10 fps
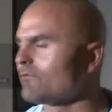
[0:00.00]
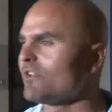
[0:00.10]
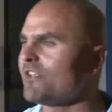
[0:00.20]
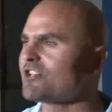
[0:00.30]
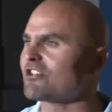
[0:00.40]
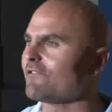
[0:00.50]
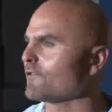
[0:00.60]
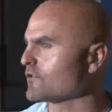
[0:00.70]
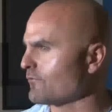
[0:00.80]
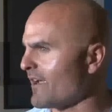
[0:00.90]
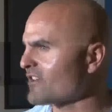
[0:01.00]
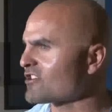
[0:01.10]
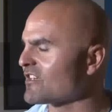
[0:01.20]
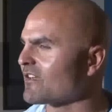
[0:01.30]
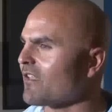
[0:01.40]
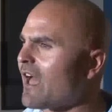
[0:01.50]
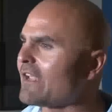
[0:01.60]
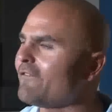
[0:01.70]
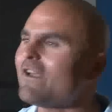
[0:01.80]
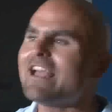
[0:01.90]
religion for direction in
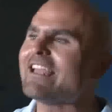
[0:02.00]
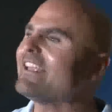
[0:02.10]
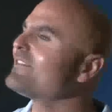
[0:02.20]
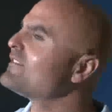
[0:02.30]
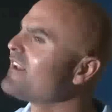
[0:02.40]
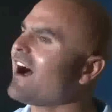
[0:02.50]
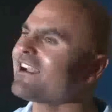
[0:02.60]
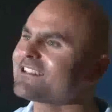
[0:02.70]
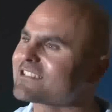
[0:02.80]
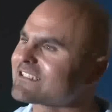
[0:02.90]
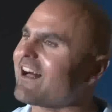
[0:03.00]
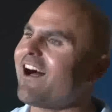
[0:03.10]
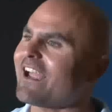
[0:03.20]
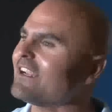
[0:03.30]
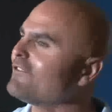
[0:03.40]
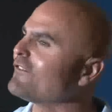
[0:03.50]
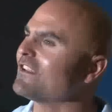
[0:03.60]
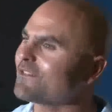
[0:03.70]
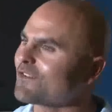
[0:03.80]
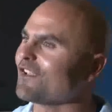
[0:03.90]
life is not a sign of
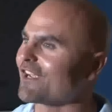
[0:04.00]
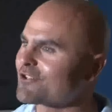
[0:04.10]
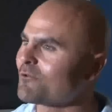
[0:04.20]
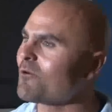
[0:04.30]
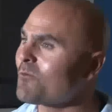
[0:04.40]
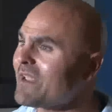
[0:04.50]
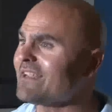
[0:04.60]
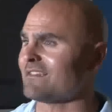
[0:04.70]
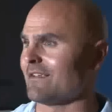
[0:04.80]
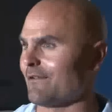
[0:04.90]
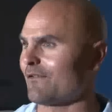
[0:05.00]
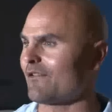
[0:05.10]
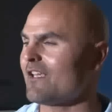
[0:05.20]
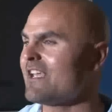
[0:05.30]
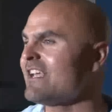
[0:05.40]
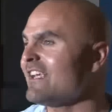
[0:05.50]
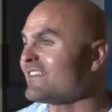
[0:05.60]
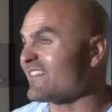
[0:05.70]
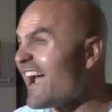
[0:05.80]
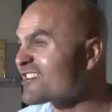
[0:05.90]
intellectual weakness.
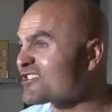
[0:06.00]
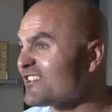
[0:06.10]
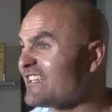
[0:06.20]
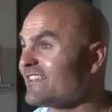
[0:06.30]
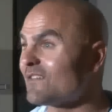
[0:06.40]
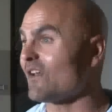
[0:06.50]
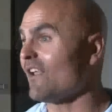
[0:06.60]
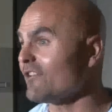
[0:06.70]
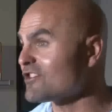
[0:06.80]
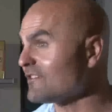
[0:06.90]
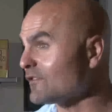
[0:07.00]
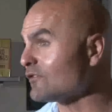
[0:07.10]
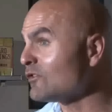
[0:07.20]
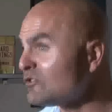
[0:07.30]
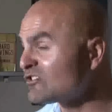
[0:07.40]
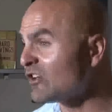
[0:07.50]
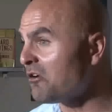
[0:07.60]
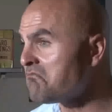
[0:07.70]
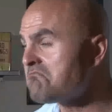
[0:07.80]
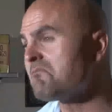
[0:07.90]
It's actually intelligent to do so